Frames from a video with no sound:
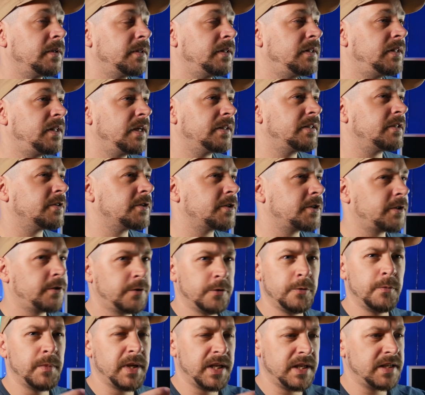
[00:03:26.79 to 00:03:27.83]
that there's too
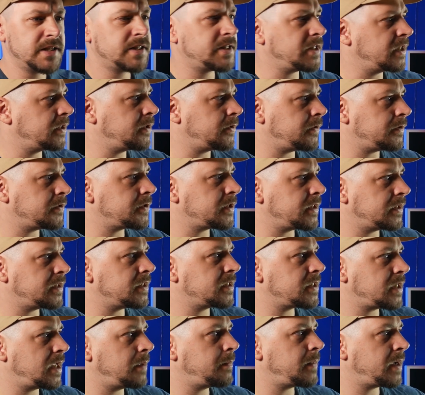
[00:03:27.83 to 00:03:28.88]
many signals in the
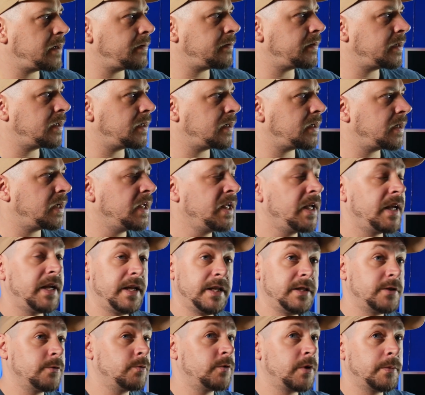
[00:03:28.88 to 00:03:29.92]
same area
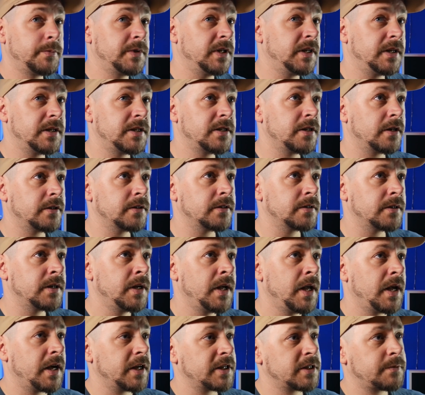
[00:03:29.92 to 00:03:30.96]
interrupting each other,
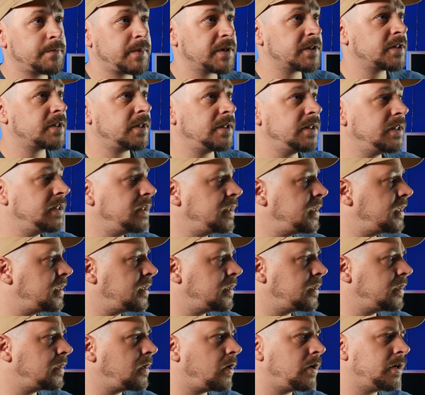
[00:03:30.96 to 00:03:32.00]
especially
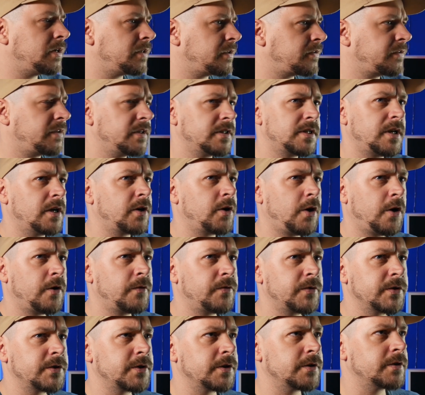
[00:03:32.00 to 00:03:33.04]
in things like
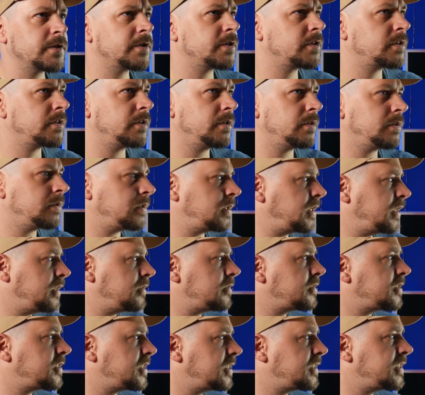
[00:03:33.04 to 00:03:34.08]
offices, inner
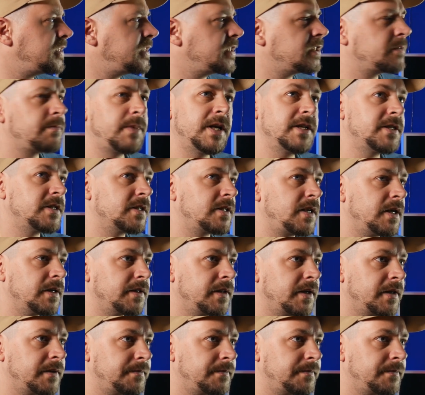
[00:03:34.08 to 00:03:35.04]
cities, places like that.